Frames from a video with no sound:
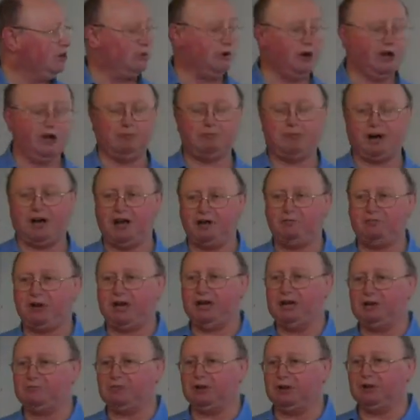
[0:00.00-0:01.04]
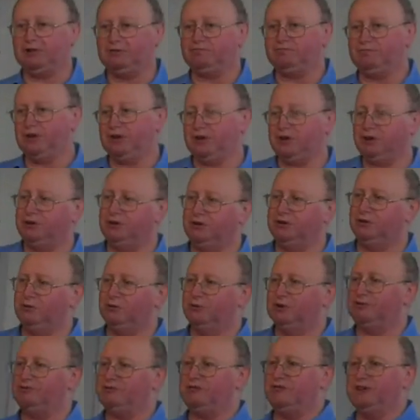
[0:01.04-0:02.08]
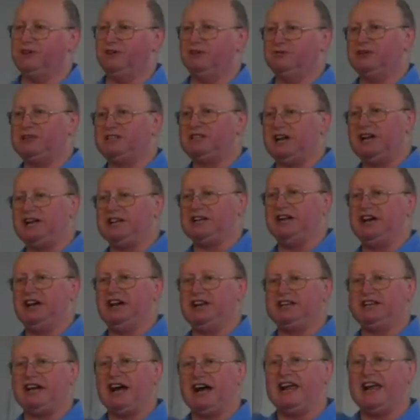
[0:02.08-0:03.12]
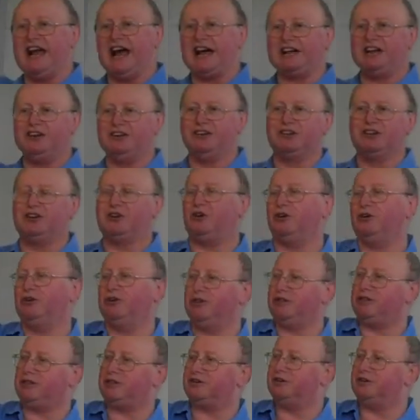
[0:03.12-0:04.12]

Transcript: whereby people who we take a diagonal cut